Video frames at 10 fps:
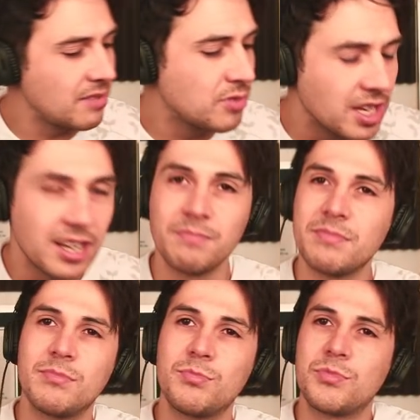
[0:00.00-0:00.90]
Just going to
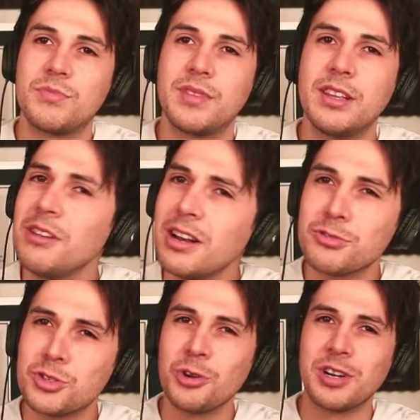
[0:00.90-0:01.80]
do a little
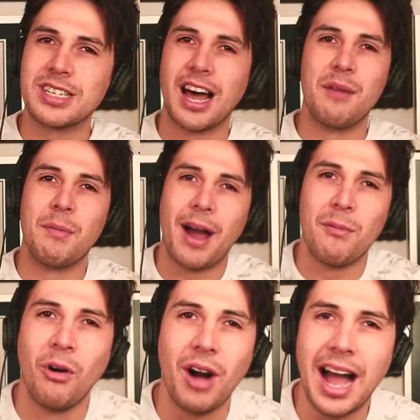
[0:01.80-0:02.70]
story time about
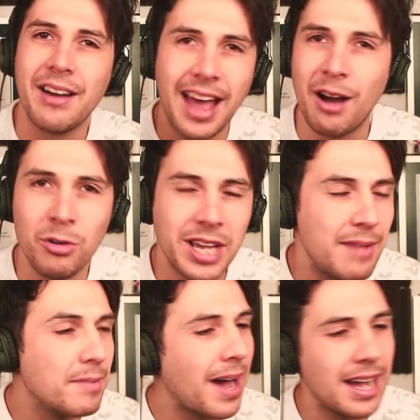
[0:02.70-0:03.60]
how that all
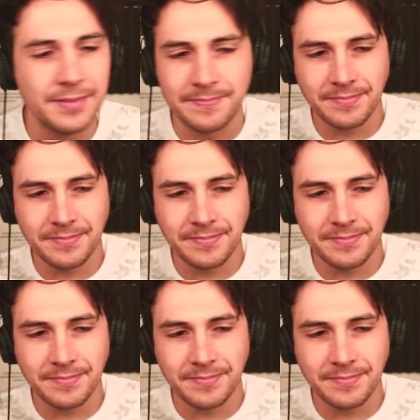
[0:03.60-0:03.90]
came about,